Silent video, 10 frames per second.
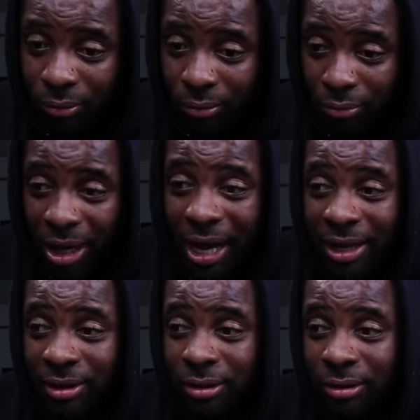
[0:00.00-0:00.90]

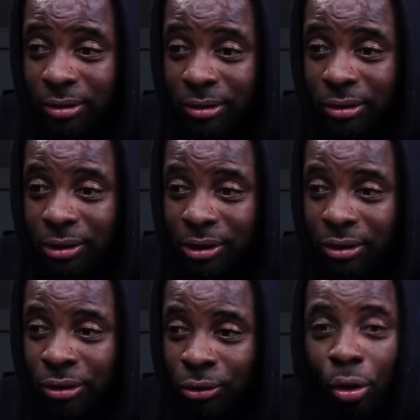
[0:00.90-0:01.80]
man
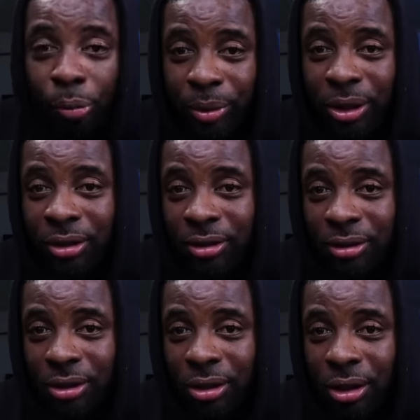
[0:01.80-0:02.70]
groping
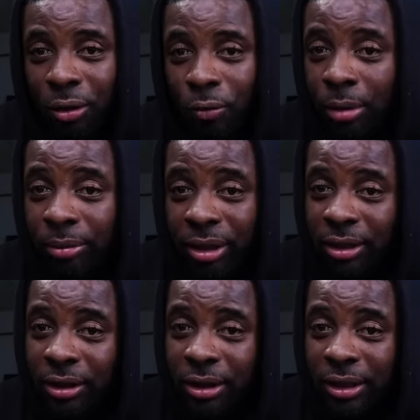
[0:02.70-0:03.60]
a woman,
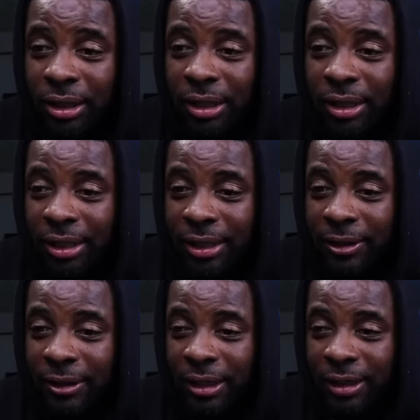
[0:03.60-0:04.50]

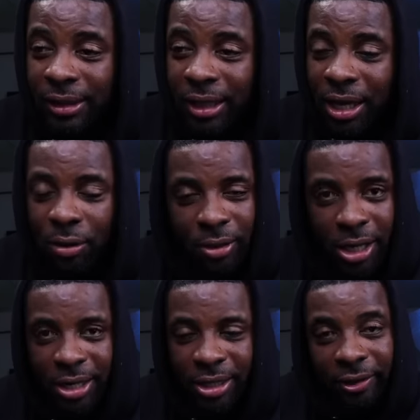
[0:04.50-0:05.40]
it would
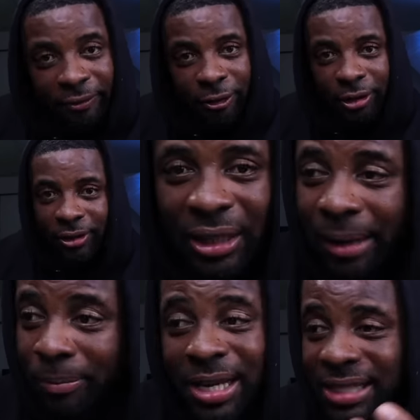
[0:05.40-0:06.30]
hit different.
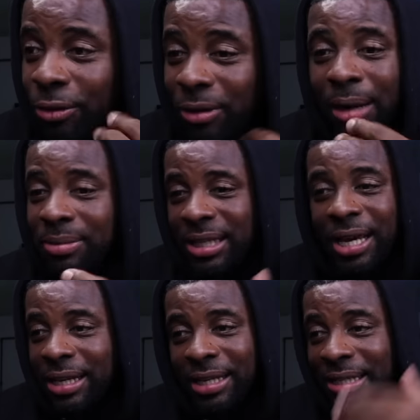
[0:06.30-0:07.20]
Like, basically what I'm
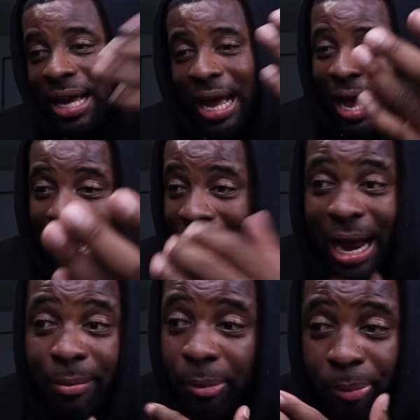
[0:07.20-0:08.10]
saying is,
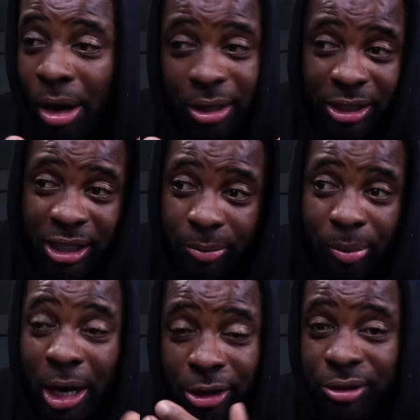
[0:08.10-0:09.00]
I'm a part of the
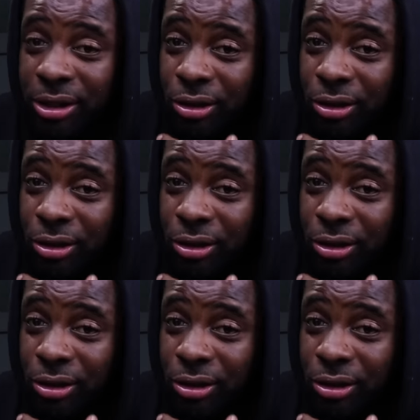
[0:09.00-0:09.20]
hypocrisy